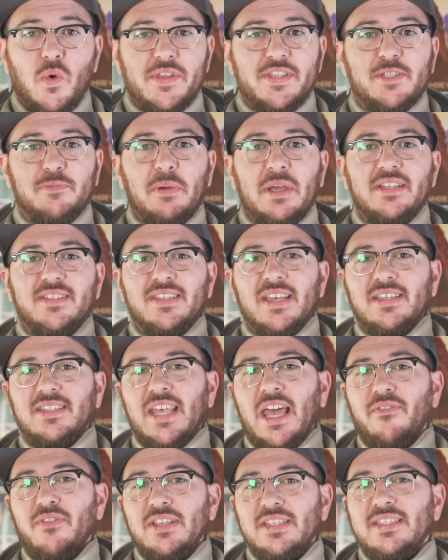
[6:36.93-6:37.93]
With SpaceX
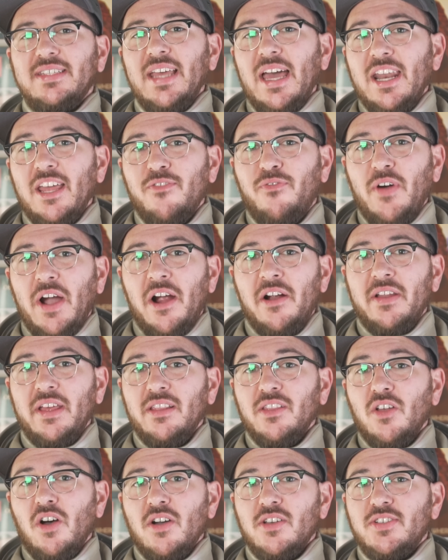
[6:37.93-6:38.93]
having static fired
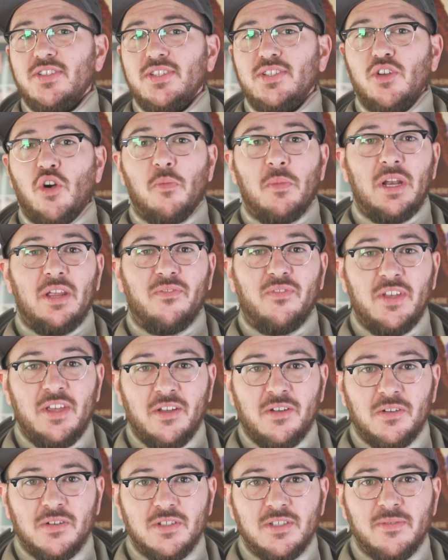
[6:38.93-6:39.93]
and launched so many
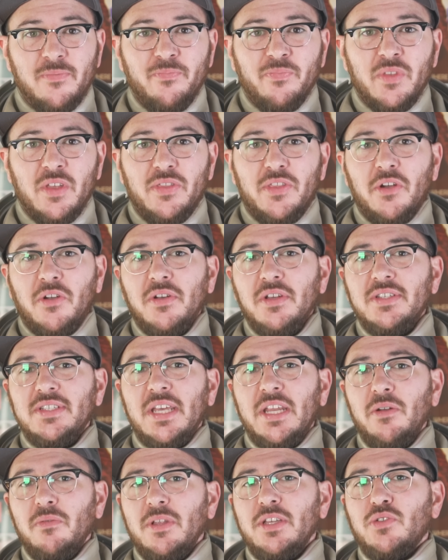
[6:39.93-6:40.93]
vehicles, they're
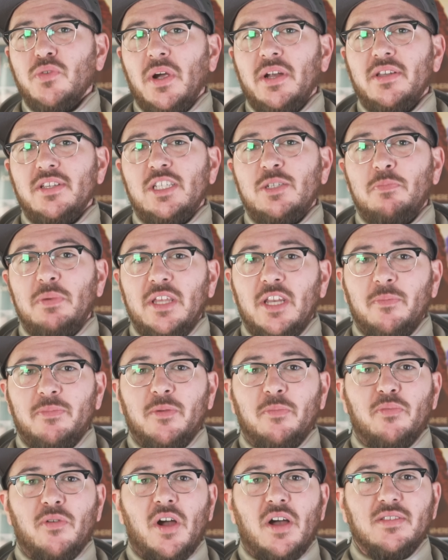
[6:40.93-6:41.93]
continually trying to speed up
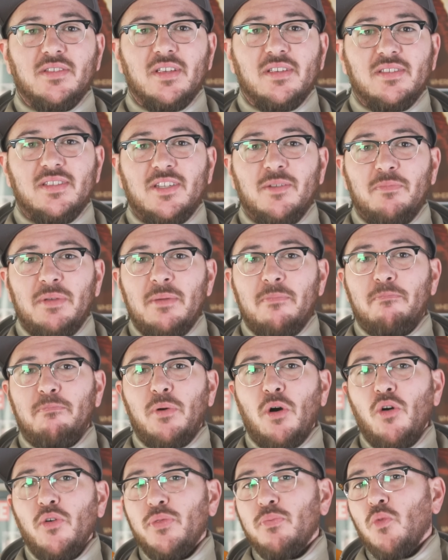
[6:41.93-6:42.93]
the process to be
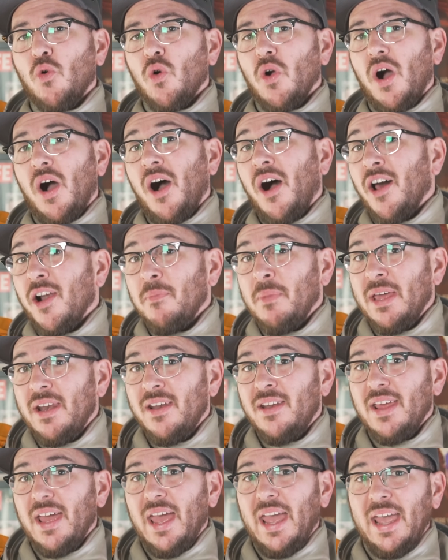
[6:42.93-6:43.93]
both more
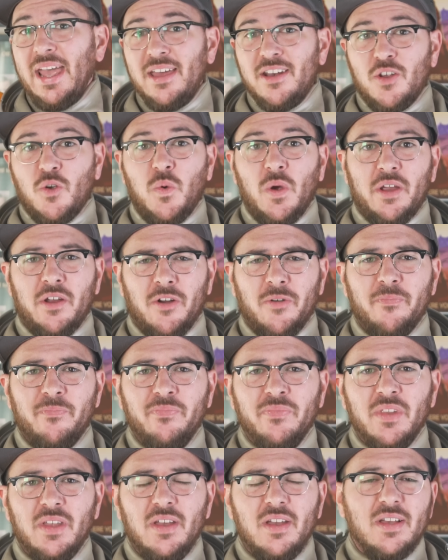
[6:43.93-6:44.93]
automated and quicker.
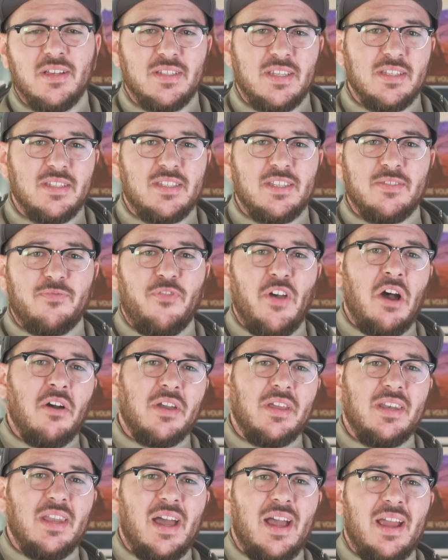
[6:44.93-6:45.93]
Since the
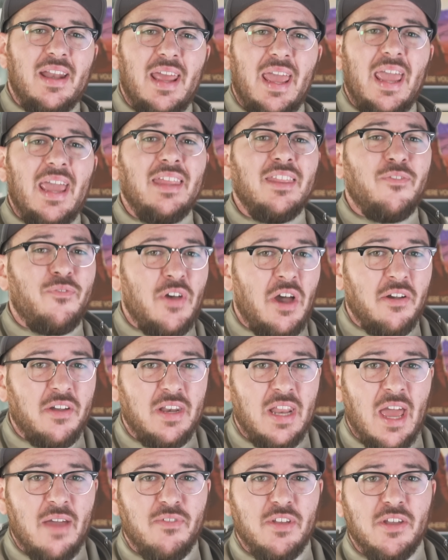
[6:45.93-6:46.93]
Falcon 9 and the
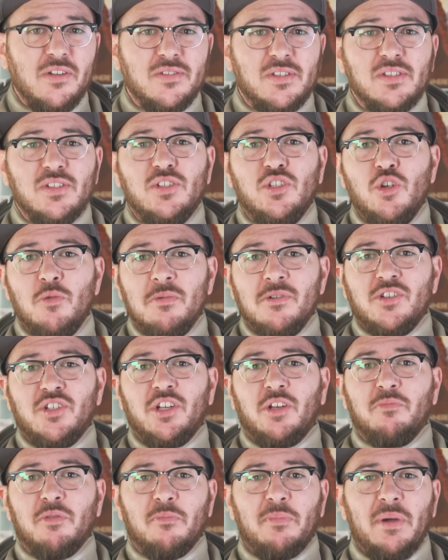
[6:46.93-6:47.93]
Falcon Heavy uses super chilled